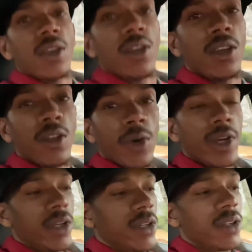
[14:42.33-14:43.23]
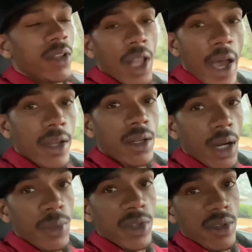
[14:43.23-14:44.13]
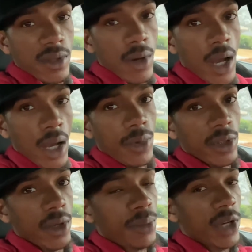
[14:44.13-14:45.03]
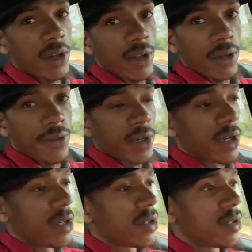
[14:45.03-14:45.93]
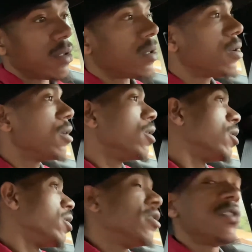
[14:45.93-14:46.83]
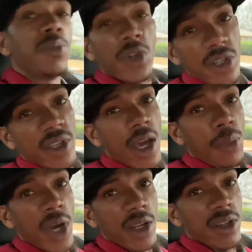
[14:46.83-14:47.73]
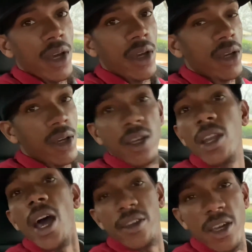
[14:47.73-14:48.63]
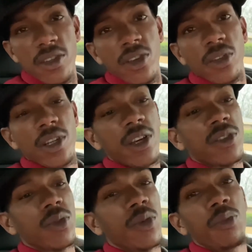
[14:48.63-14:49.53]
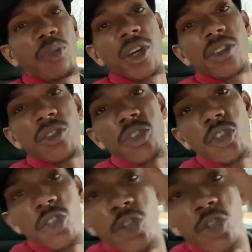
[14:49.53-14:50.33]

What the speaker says: Anyway, like, comment, subscribe, hit that bell notification. It's your boy Scat Pack J, and I'll catch you on the next one. Peace.